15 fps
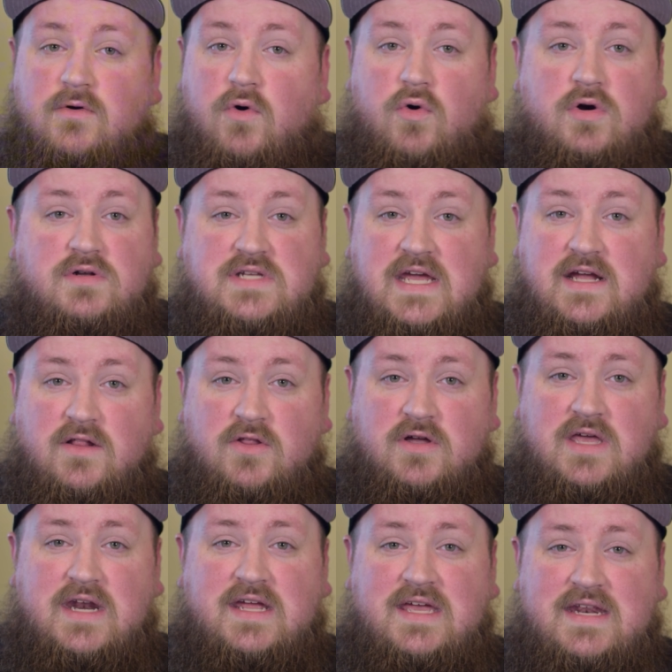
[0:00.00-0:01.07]
Or take a look
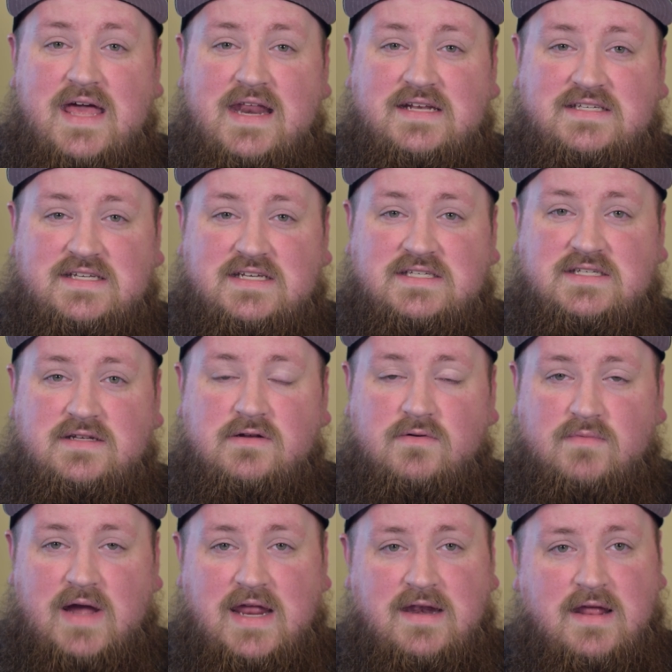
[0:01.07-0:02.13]
at a kineticist,
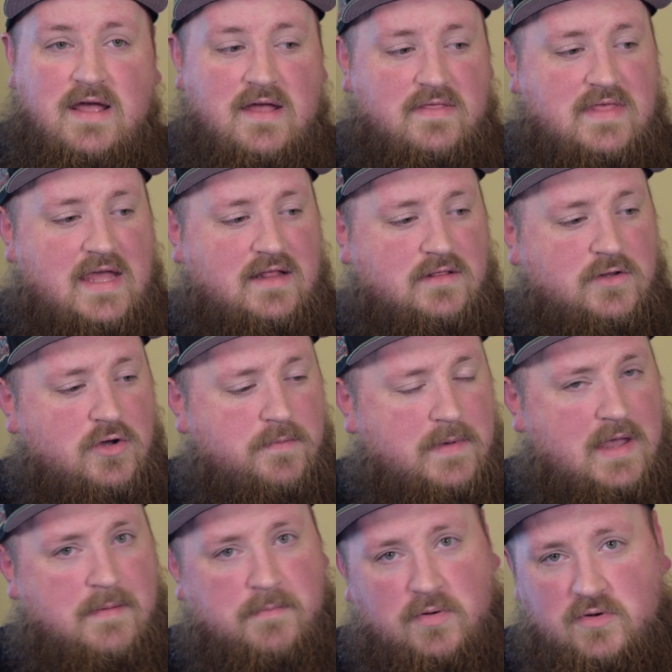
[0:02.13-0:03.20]
right? They
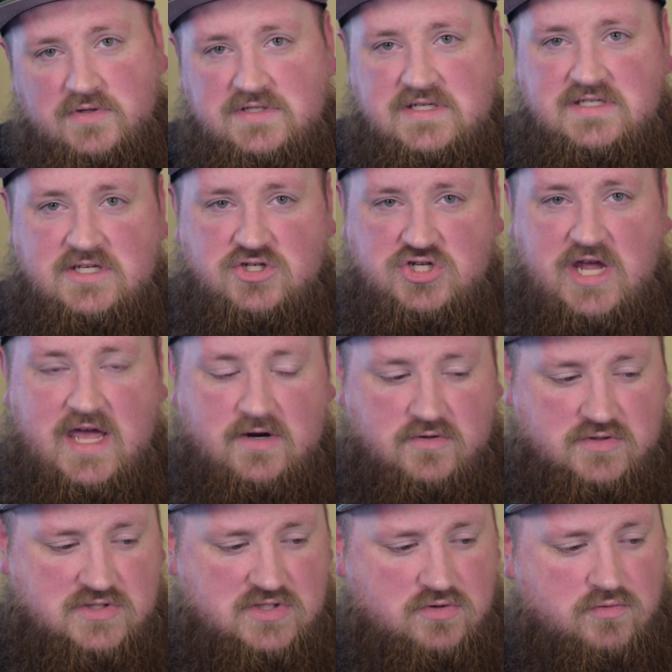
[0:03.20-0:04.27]
loop impulses and
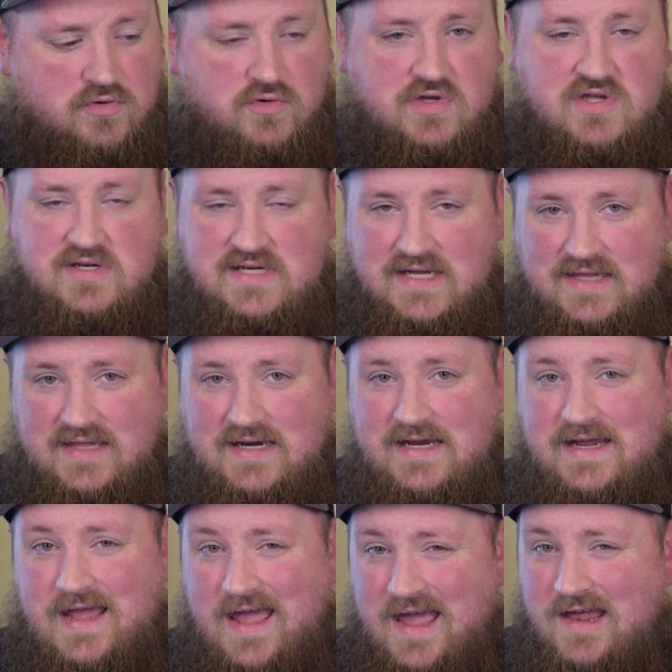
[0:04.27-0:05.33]
channels through
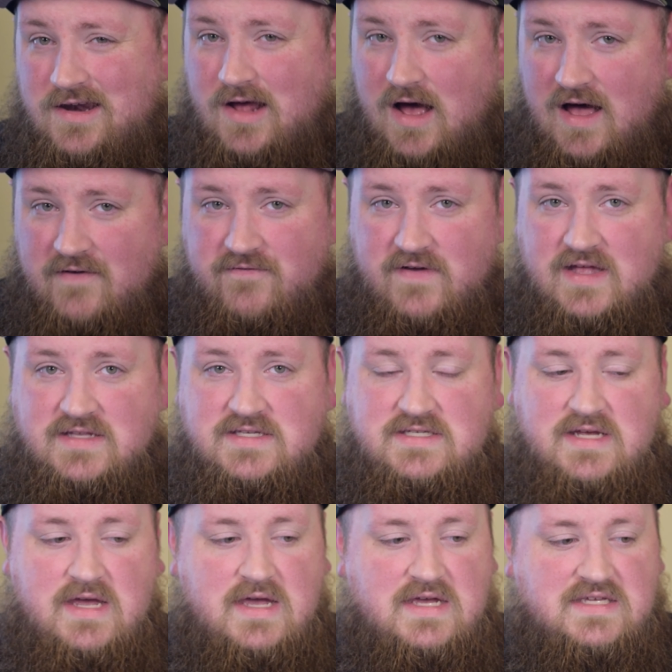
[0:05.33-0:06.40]
utility and
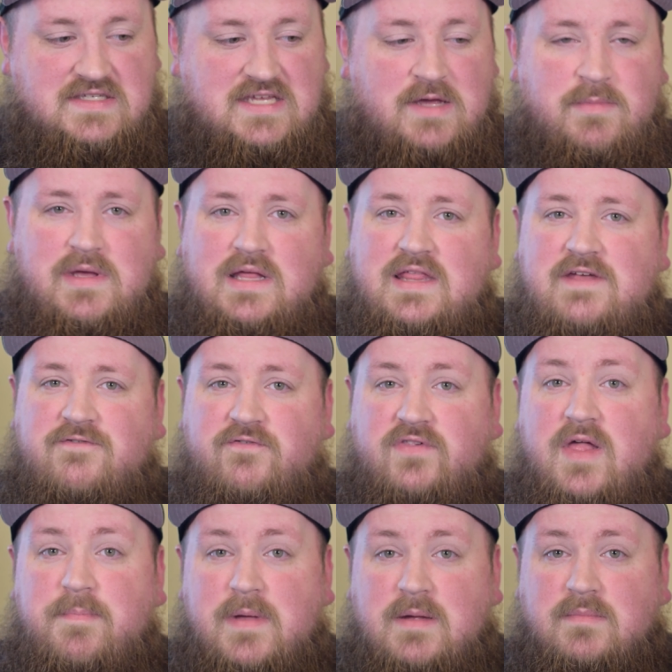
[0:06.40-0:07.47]
offense, seemingly
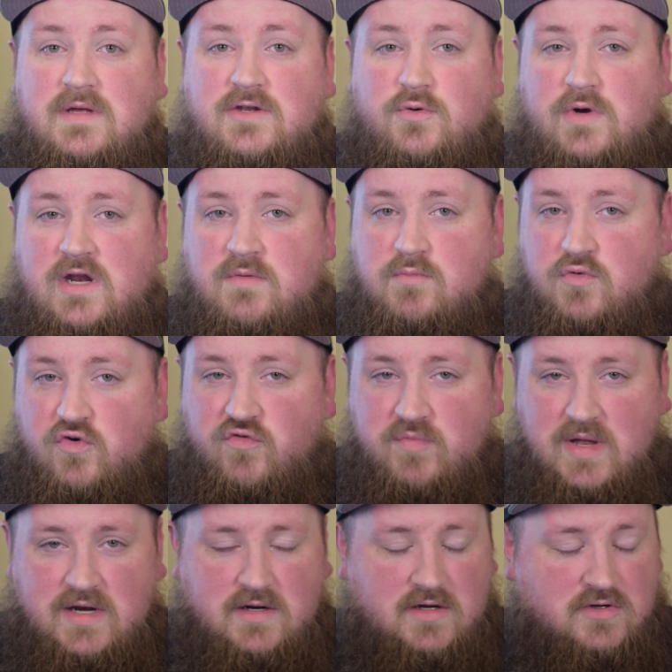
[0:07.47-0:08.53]
flipping between
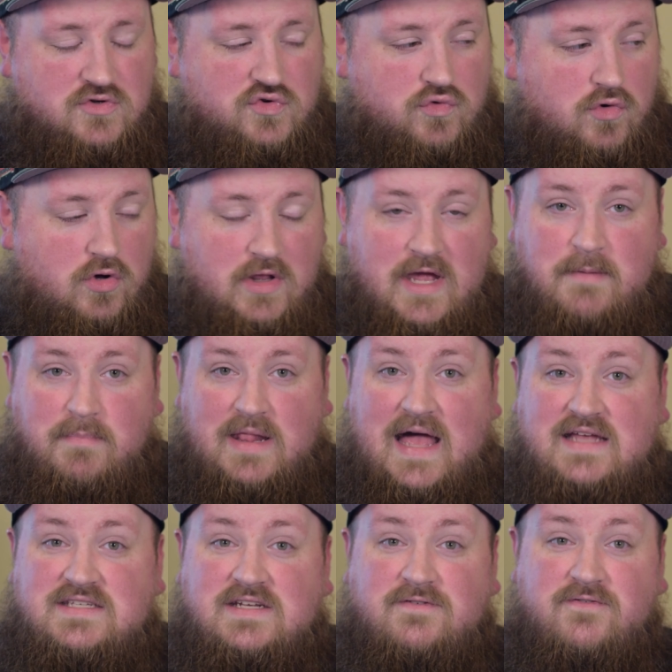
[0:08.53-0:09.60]
movement, control, and
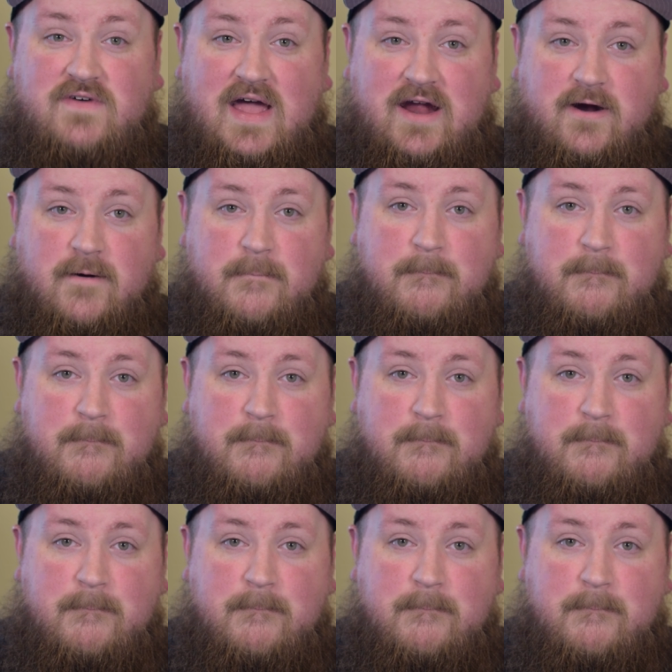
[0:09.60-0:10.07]
blasting fire.